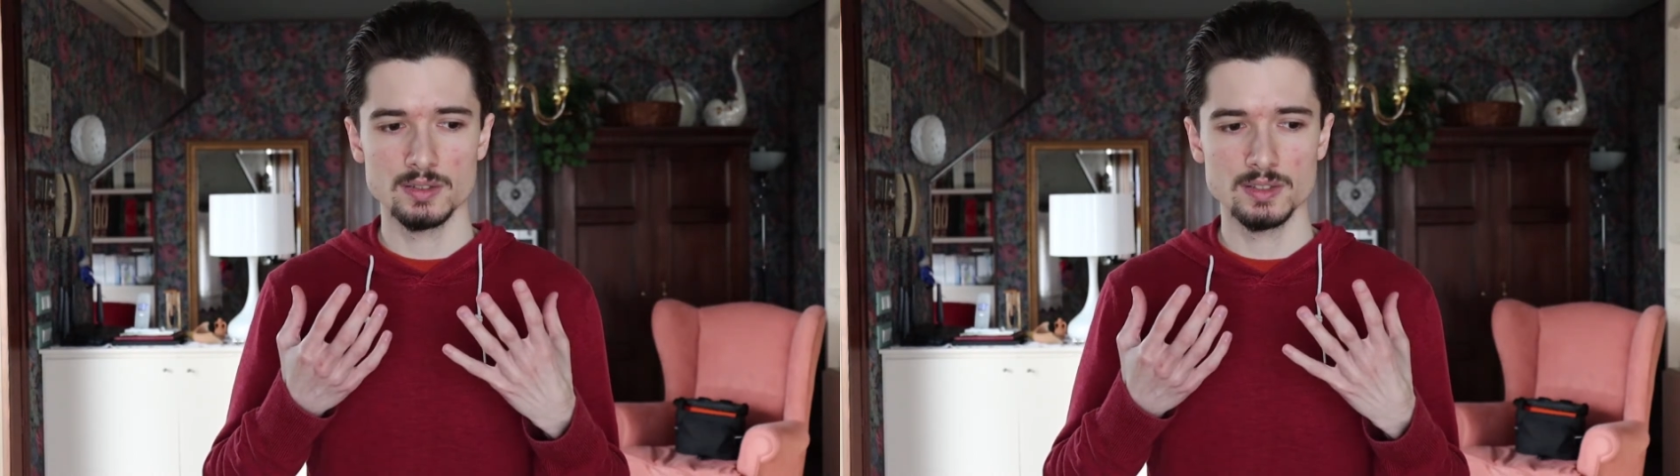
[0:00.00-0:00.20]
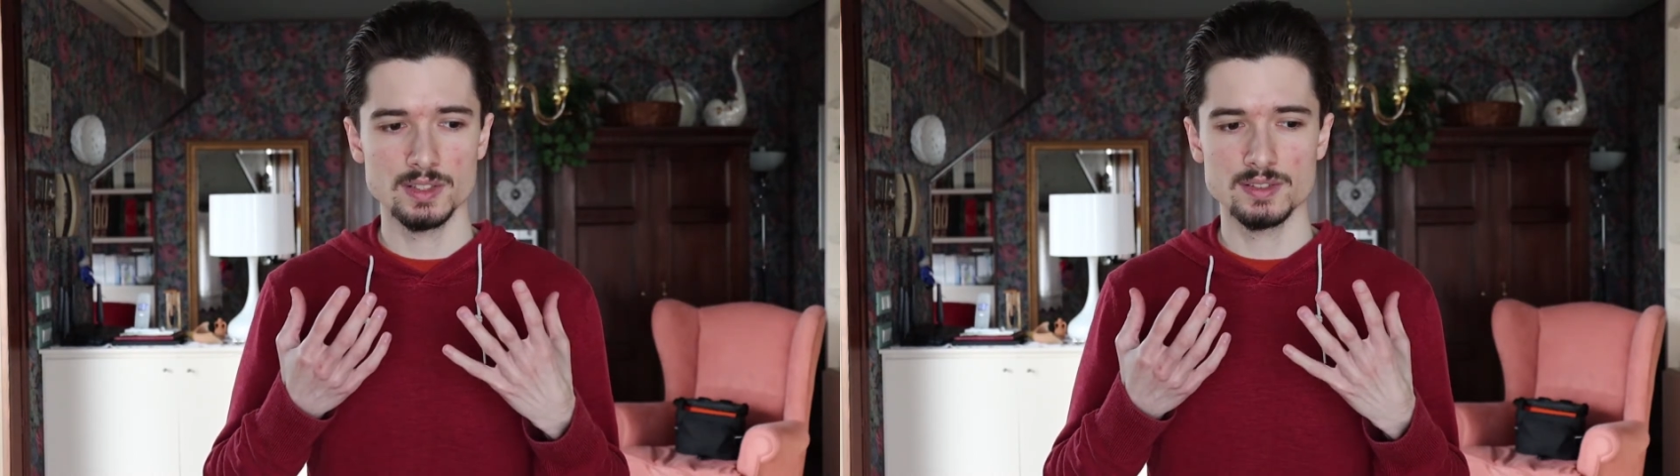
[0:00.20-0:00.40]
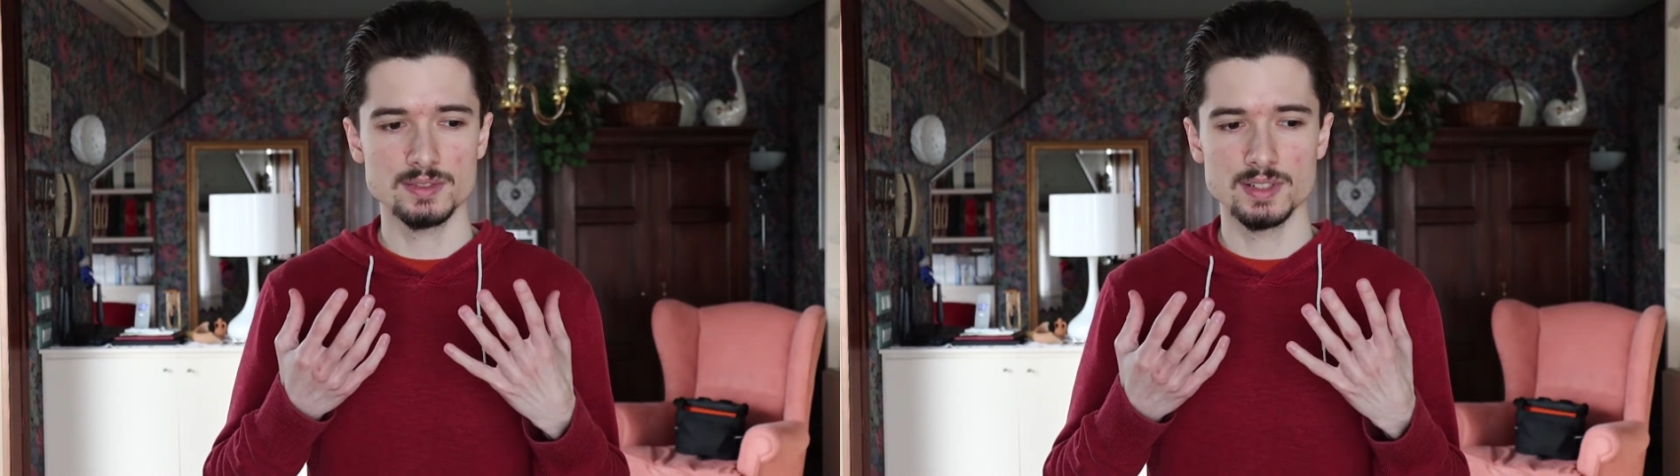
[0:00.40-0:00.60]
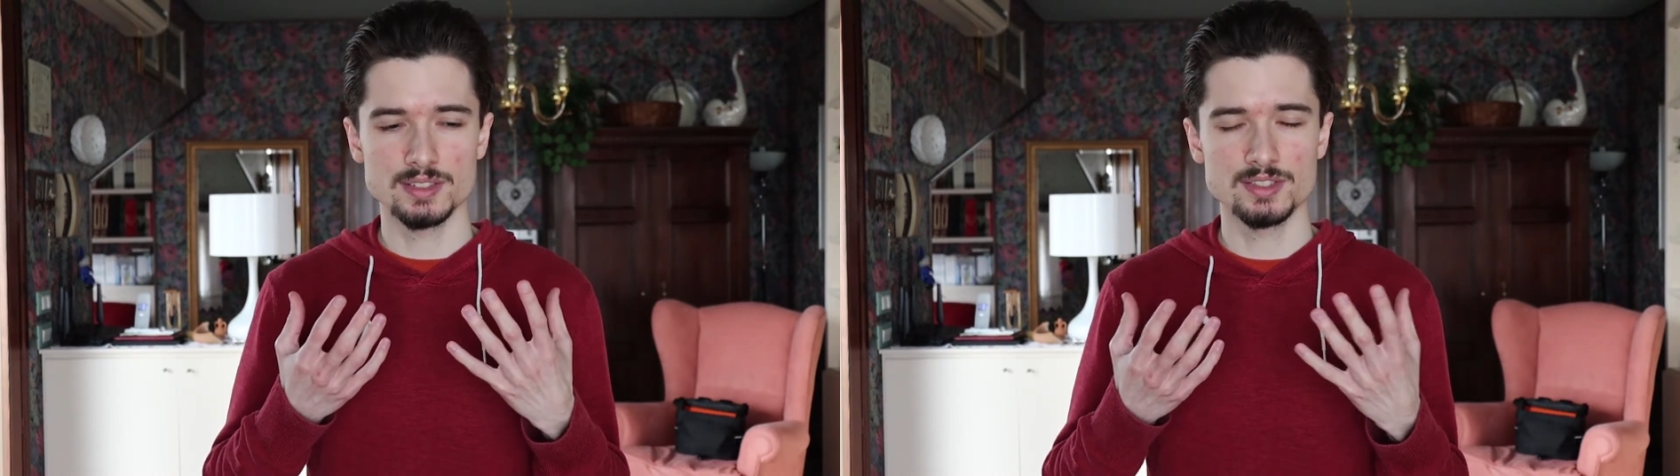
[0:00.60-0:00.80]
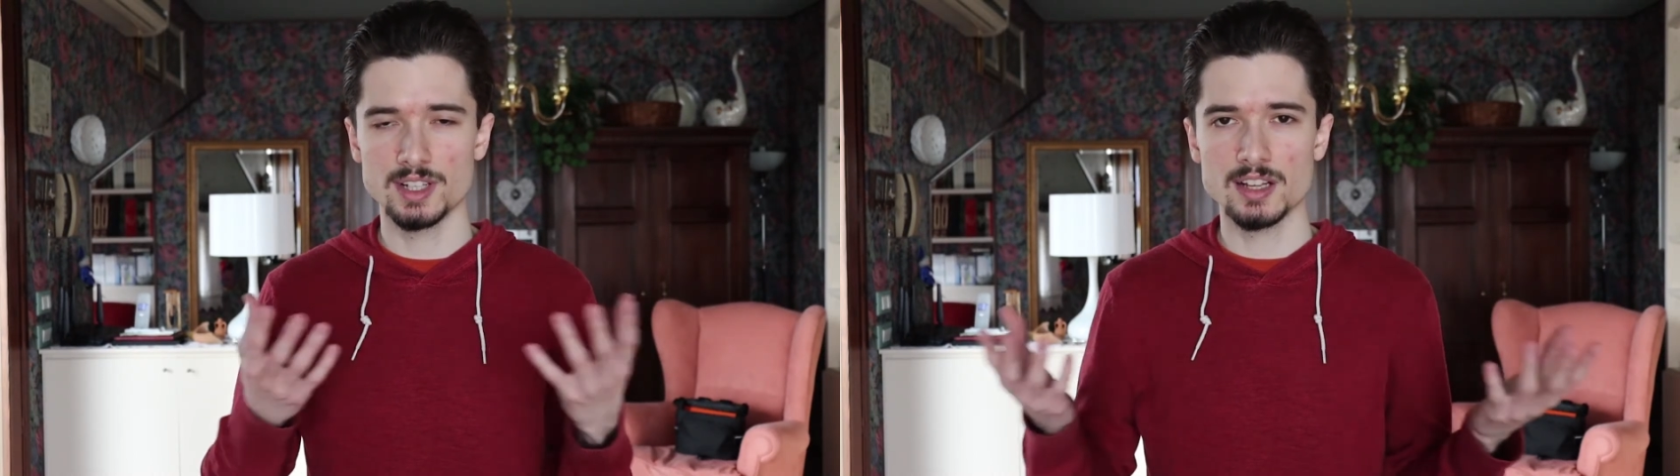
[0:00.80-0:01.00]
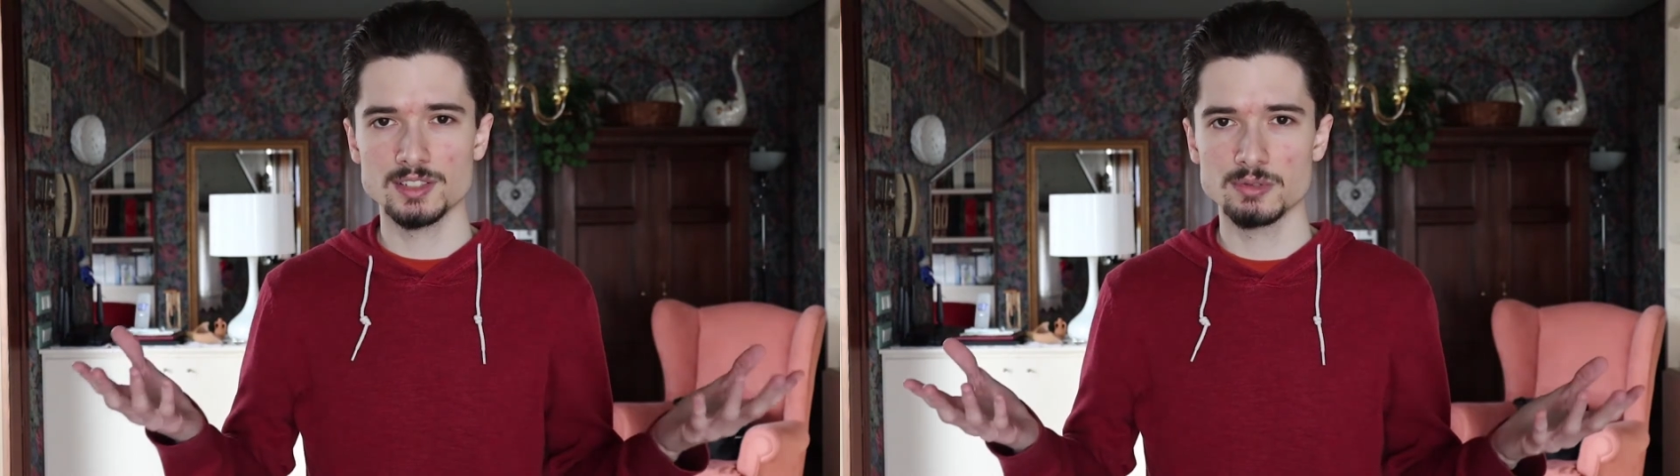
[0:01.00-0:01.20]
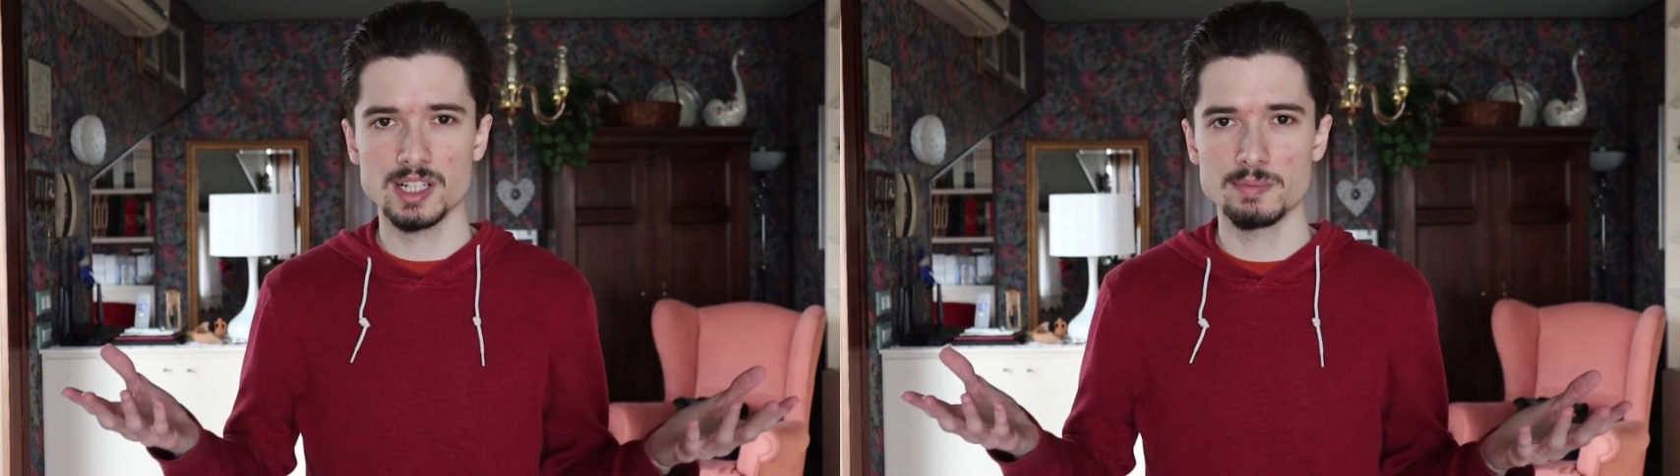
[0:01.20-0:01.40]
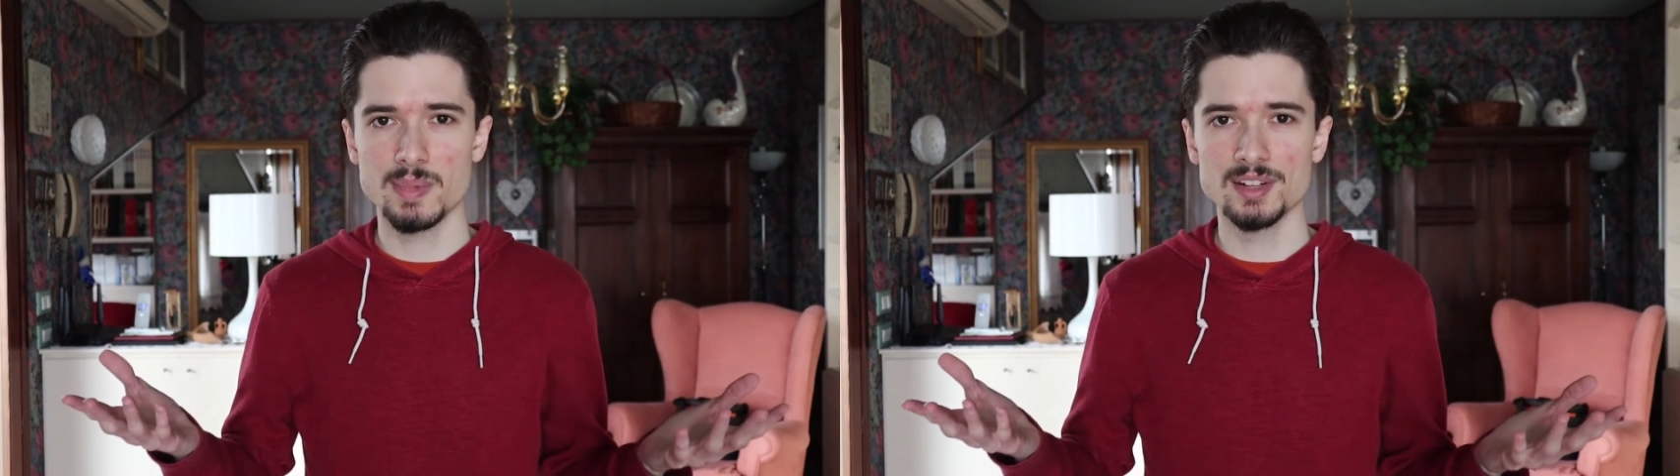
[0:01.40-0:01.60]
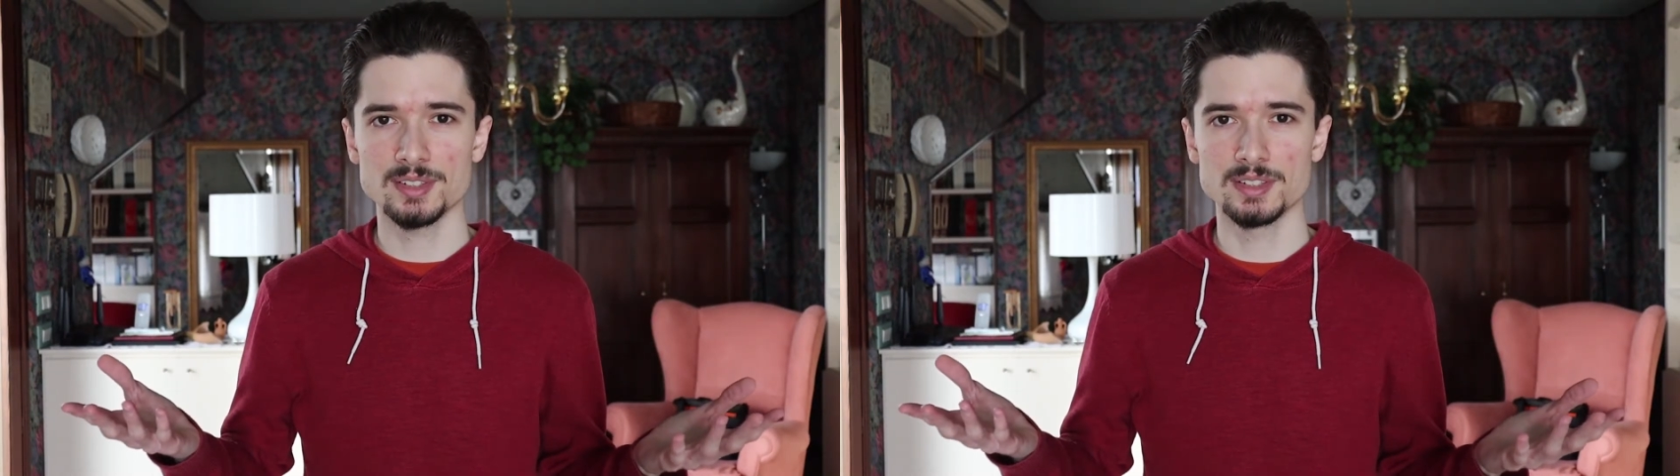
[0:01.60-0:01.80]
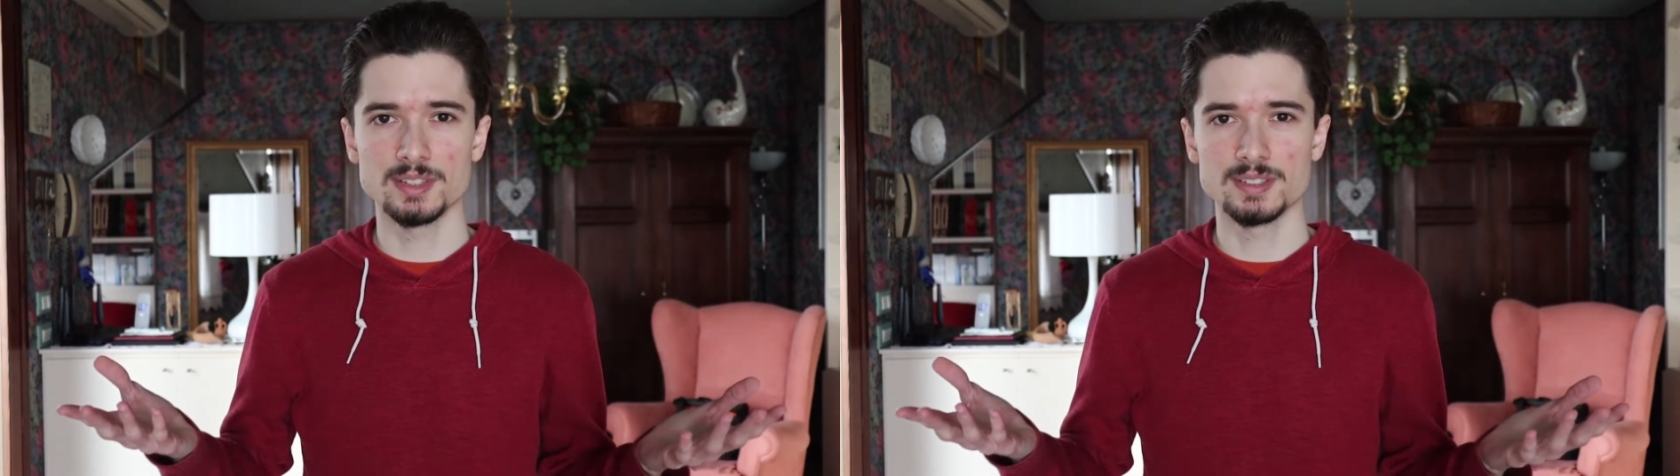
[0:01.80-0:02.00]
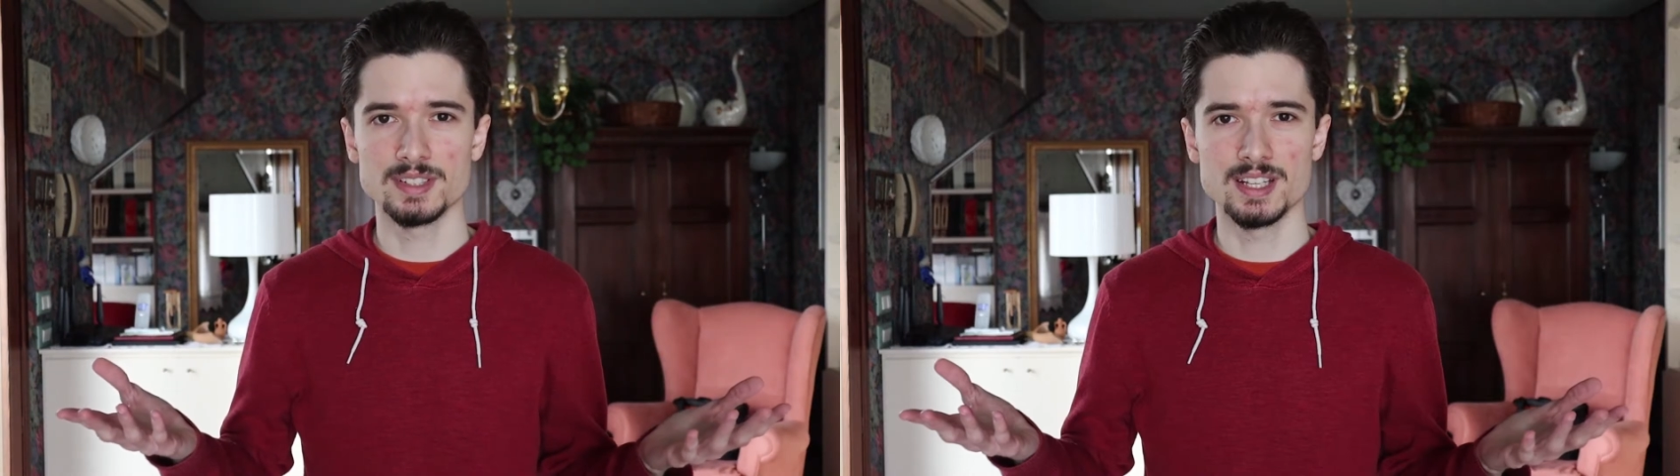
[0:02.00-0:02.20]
it doesn't really matter